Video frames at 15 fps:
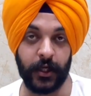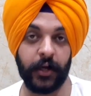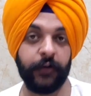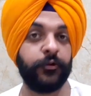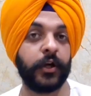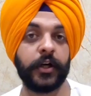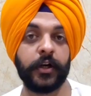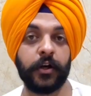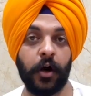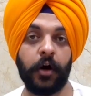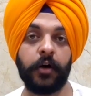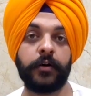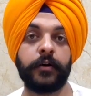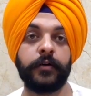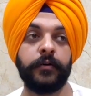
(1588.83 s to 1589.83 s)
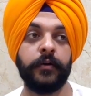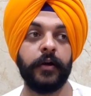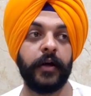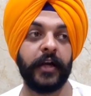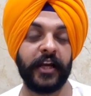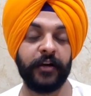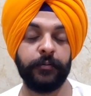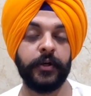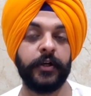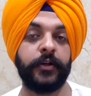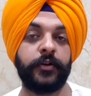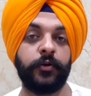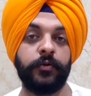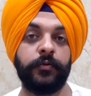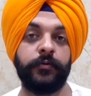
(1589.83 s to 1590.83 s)
If you're not able
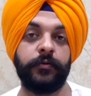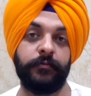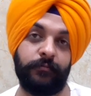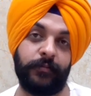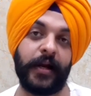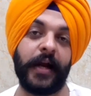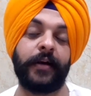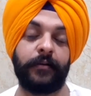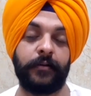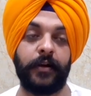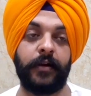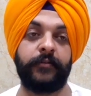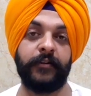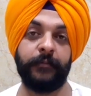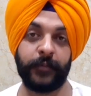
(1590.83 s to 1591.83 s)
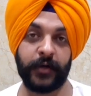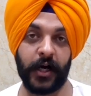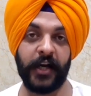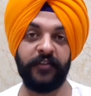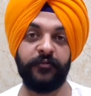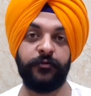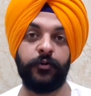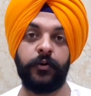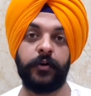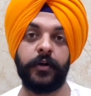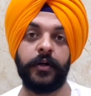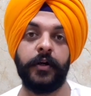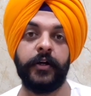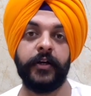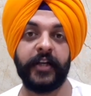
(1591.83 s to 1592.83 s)
to get that some time
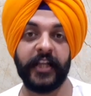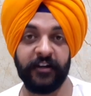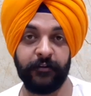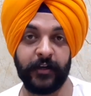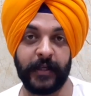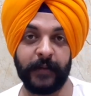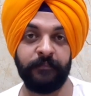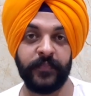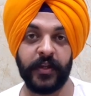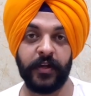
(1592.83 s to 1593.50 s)
for TV,